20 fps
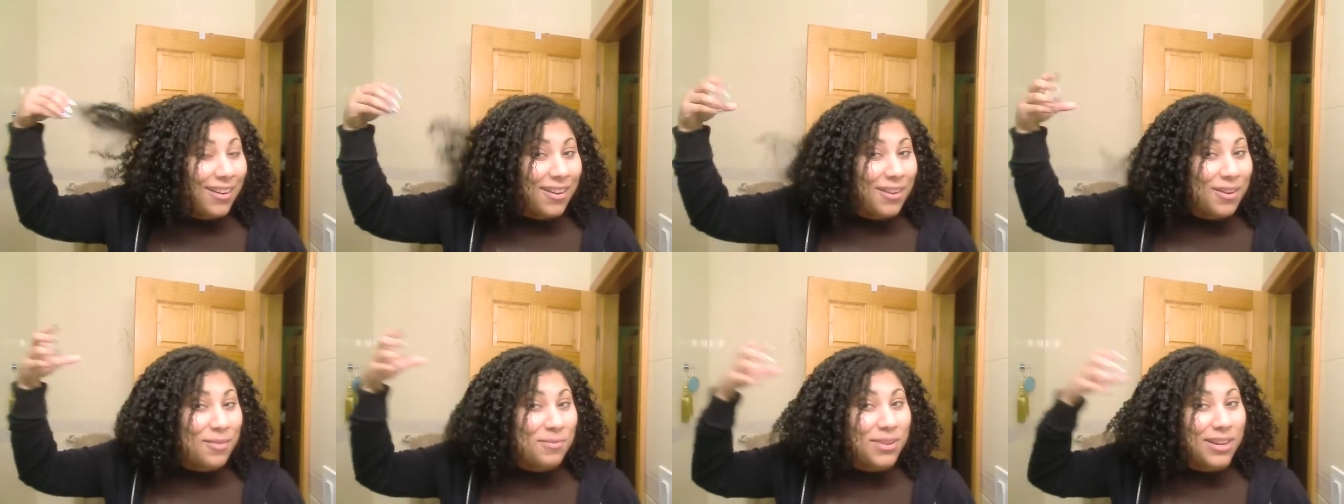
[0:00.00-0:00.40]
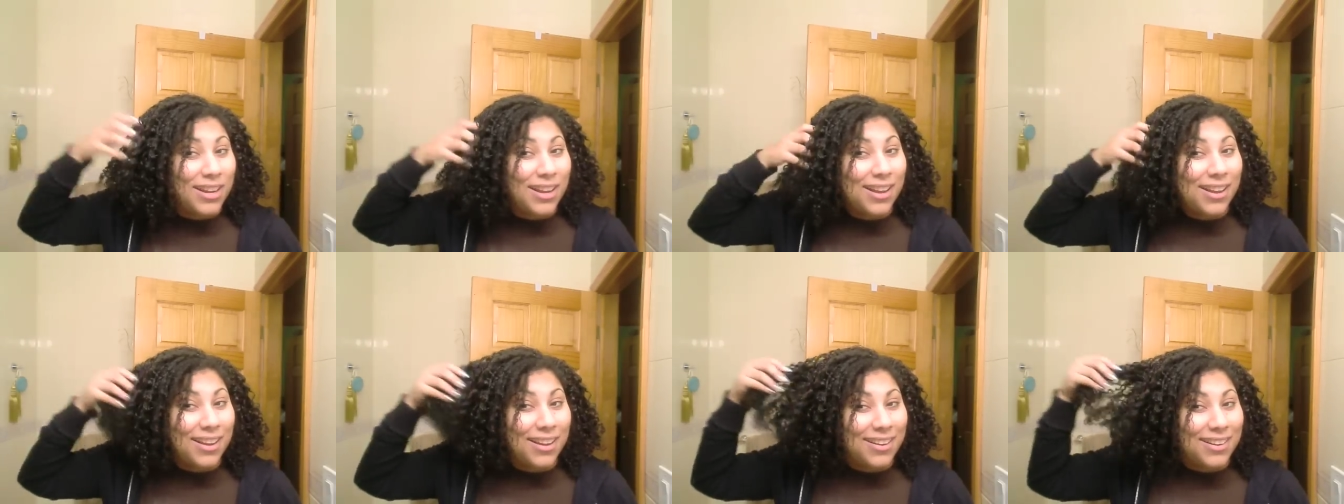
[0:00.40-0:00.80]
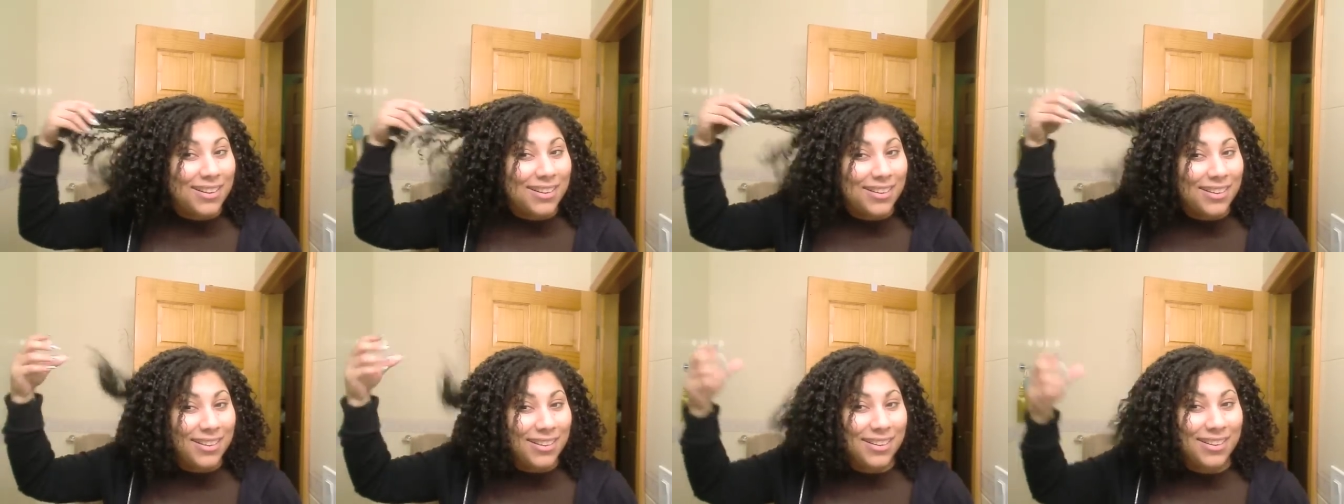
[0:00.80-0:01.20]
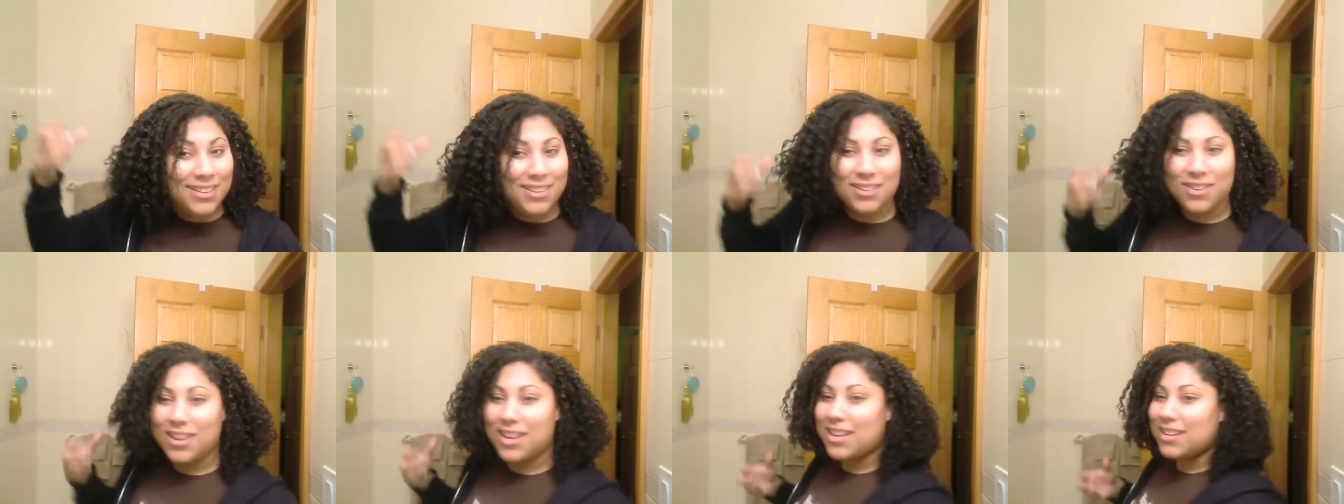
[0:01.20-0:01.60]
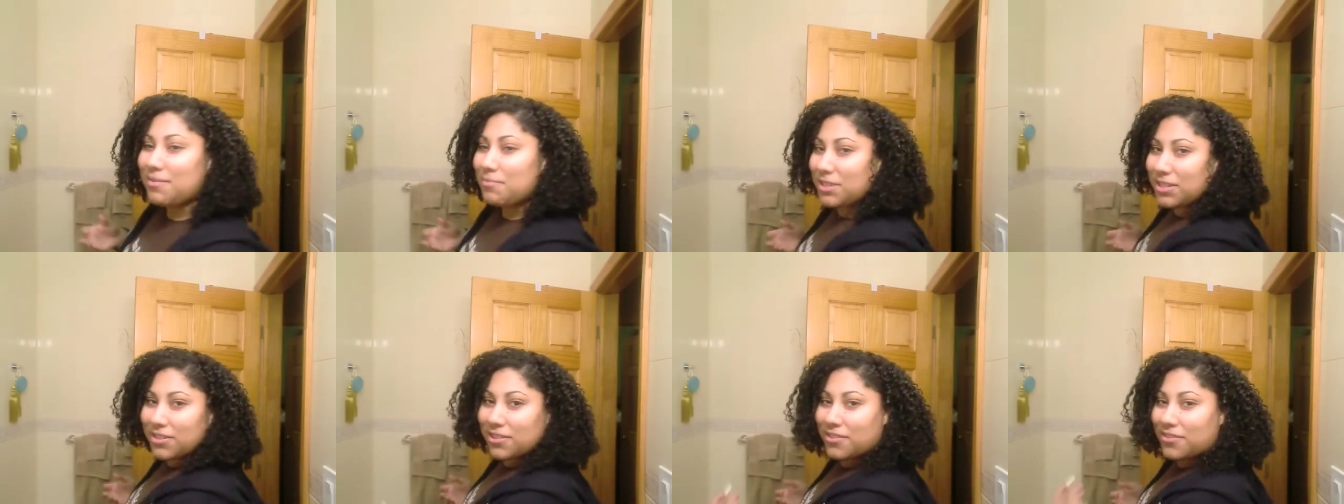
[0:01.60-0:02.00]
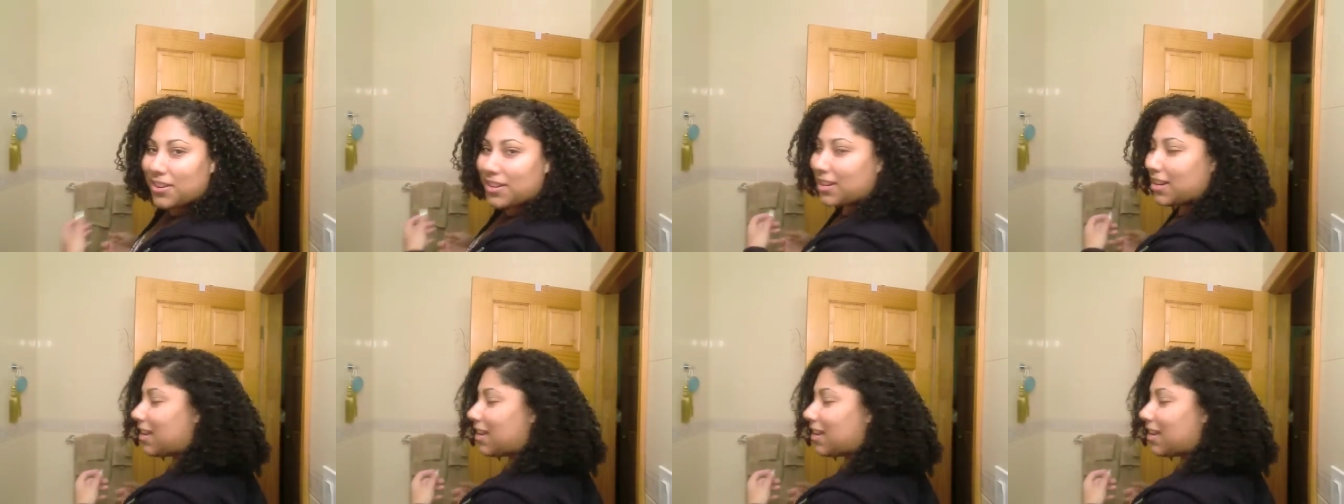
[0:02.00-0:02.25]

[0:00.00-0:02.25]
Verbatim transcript: oh my God. Uh, let me turn around.